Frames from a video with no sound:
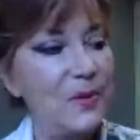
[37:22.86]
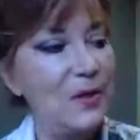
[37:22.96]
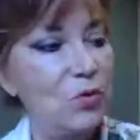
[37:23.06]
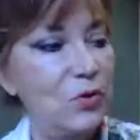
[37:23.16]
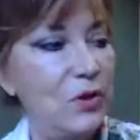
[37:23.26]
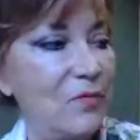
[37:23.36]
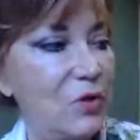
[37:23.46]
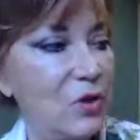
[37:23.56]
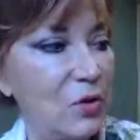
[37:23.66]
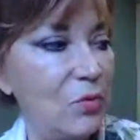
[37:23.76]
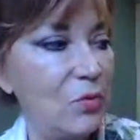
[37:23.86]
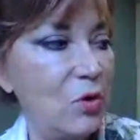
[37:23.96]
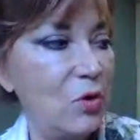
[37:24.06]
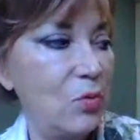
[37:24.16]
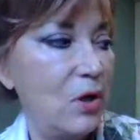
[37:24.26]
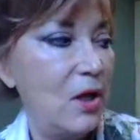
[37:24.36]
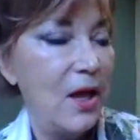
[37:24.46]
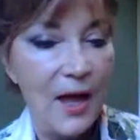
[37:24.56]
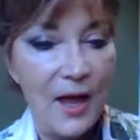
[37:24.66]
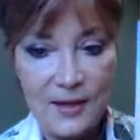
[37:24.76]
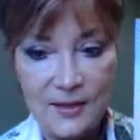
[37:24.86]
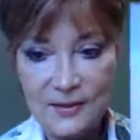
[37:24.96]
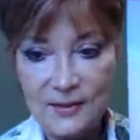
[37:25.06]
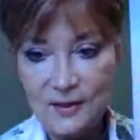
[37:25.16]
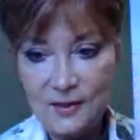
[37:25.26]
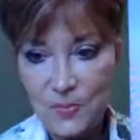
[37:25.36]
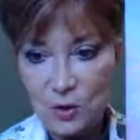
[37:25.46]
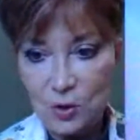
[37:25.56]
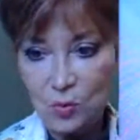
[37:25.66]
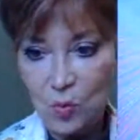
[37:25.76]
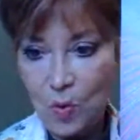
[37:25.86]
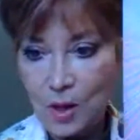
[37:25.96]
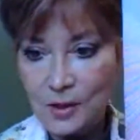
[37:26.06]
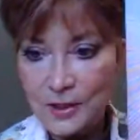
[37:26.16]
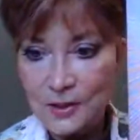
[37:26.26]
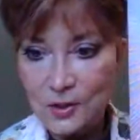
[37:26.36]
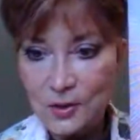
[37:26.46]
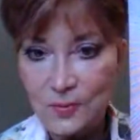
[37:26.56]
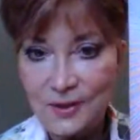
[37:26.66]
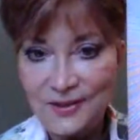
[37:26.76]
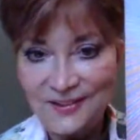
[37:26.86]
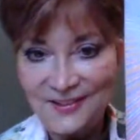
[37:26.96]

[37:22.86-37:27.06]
pictures I've shown you has a special quality to it.